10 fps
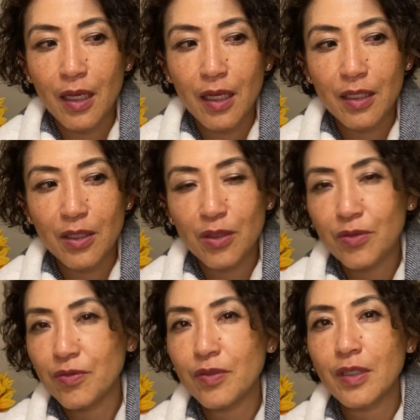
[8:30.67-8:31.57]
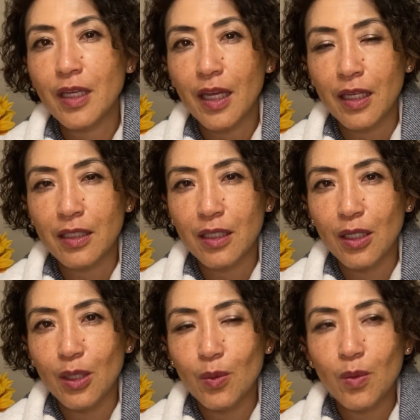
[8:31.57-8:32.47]
and you forget
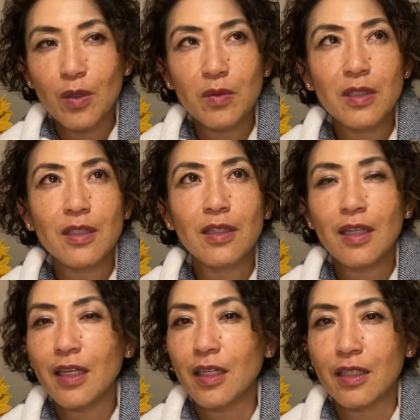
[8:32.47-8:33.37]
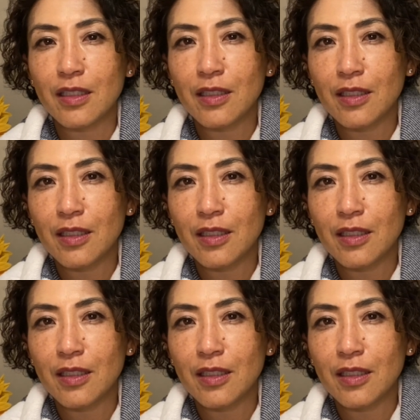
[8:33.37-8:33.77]
what was like,